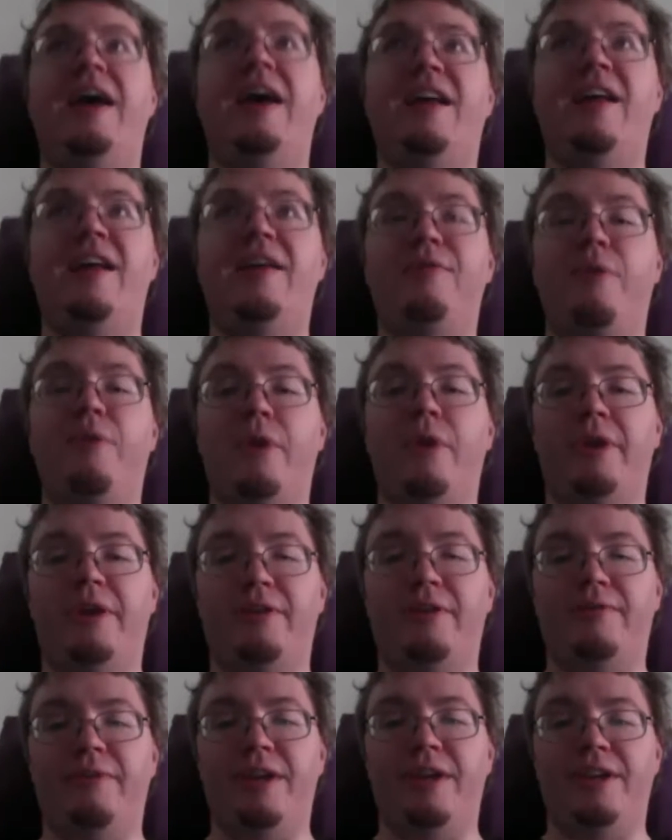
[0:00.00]
and I'd wrote
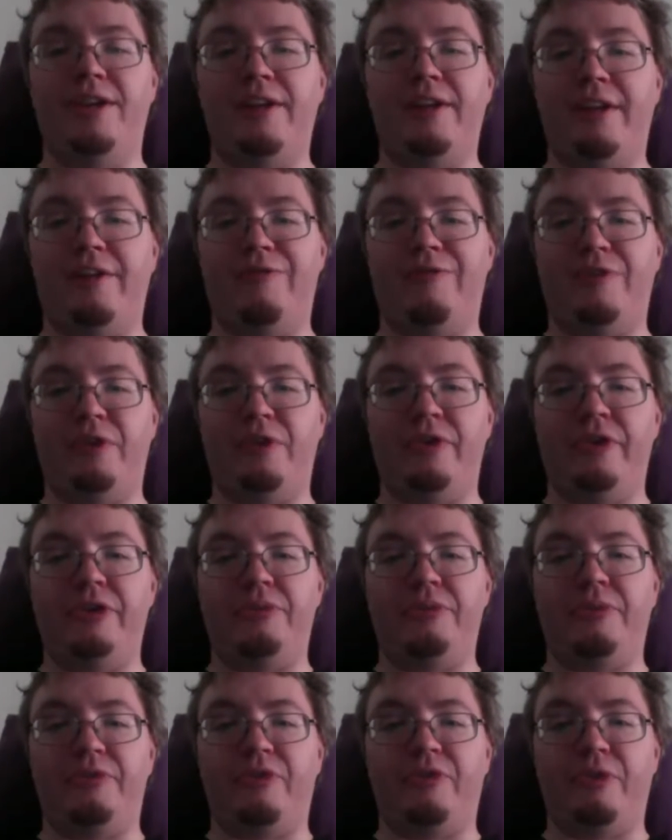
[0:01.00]
it, written it a few years
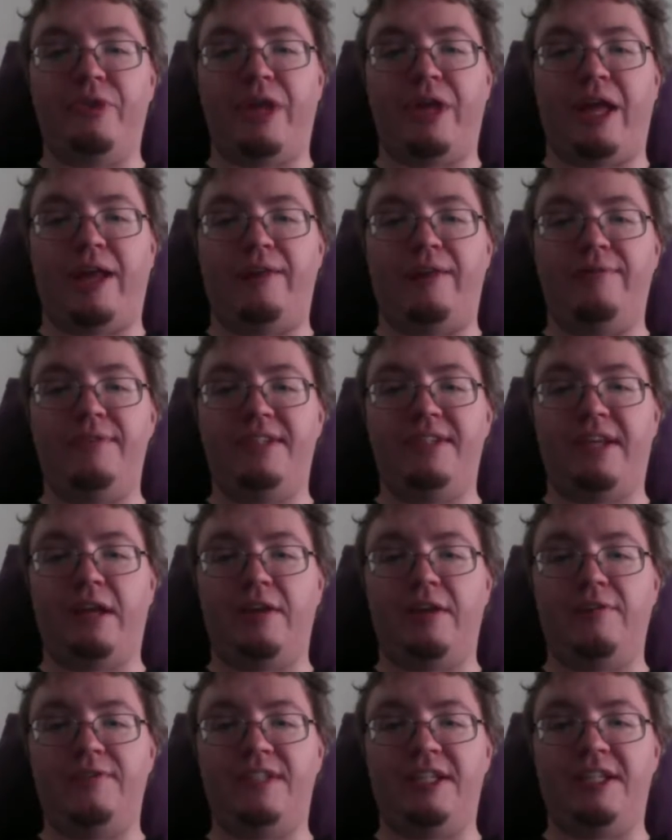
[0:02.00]
before that and was
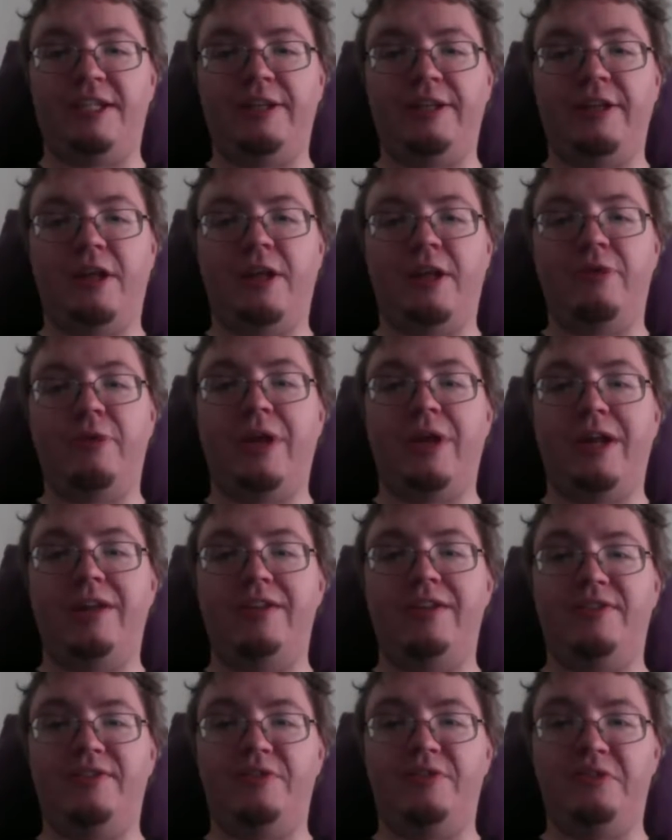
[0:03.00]
kind of sitting on it waiting
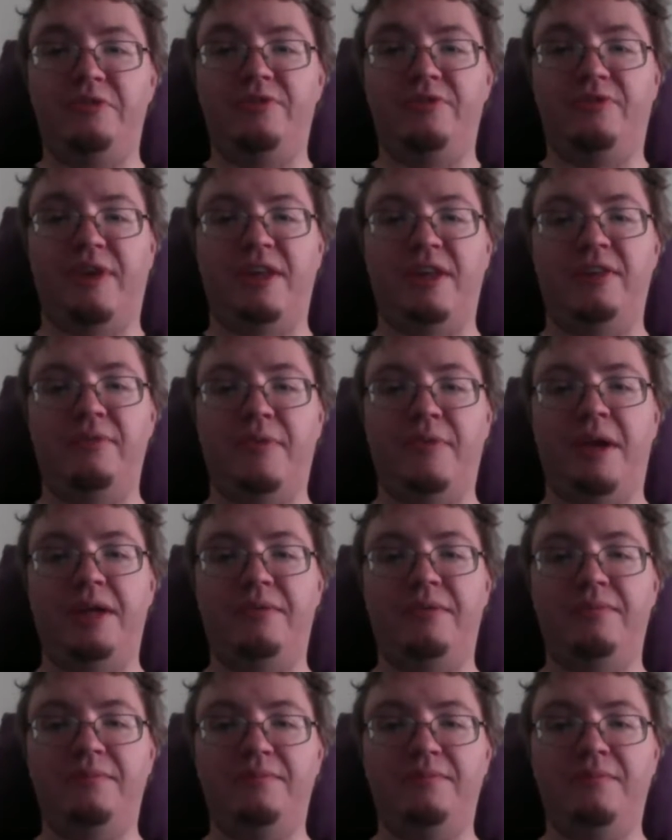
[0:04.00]
to find the right
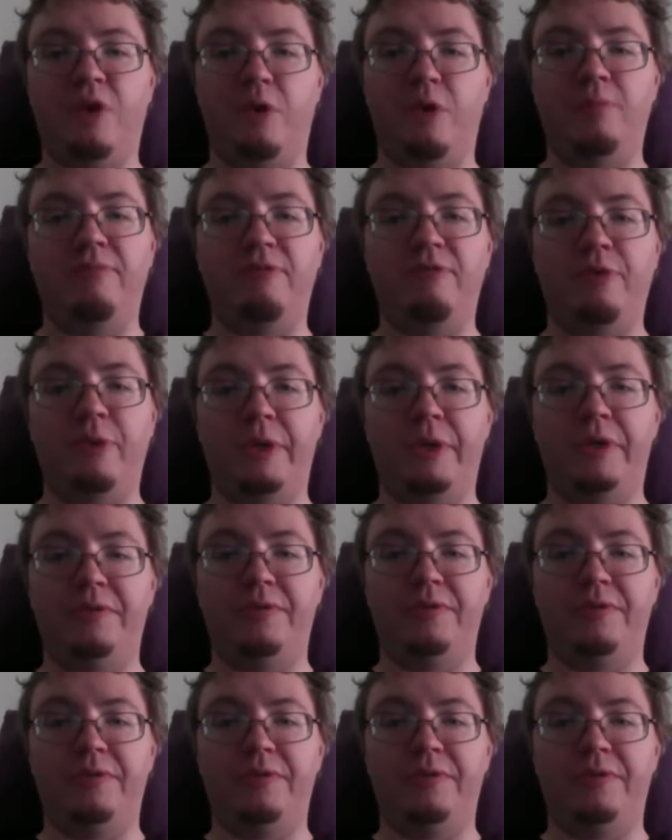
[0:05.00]
home for it.